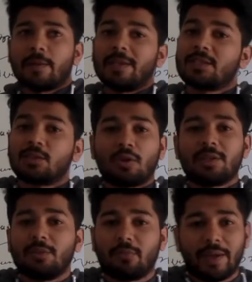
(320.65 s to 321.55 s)
is not
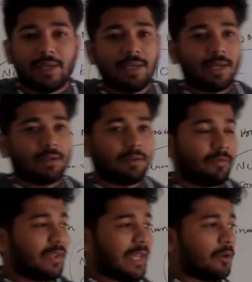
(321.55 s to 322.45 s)
defined yet.
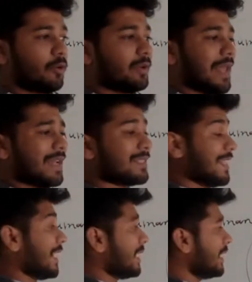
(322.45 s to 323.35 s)
We cannot
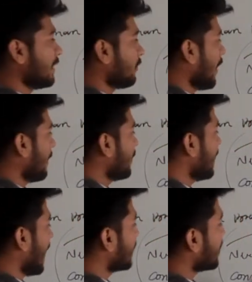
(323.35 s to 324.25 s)
exactly define
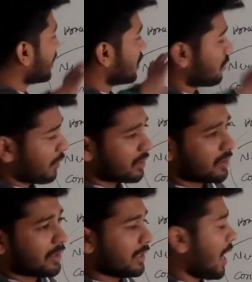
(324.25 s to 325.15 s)
the exact
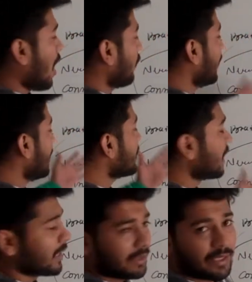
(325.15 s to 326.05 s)
structure, that how these
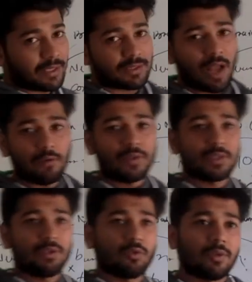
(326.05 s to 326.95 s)
things, how
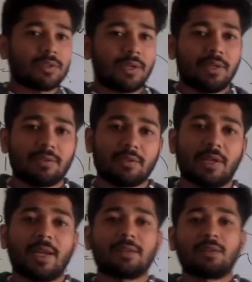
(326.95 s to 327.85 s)
these neurons are
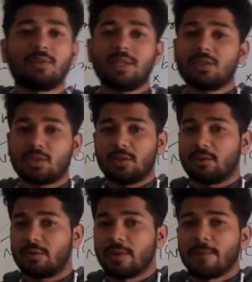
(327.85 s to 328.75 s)
interconnected with each
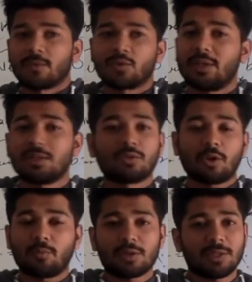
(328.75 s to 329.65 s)
other. So it is
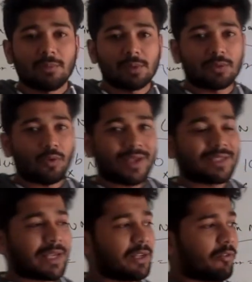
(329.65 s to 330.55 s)
not possible to
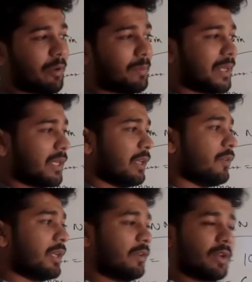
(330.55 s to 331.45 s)
exactly replicate,
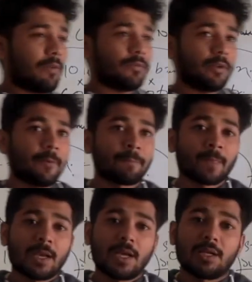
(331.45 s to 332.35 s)
even after
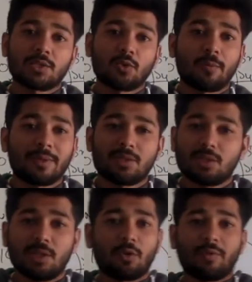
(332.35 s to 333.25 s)
so much
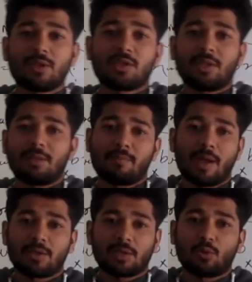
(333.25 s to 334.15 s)
innovation in
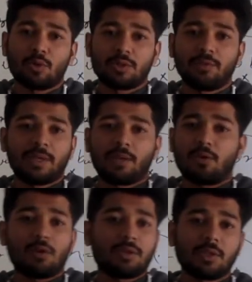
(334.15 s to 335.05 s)
biotechnology, we
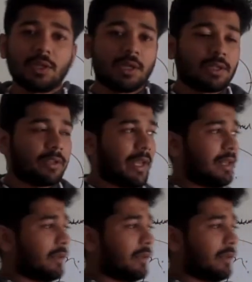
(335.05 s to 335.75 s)
cannot tell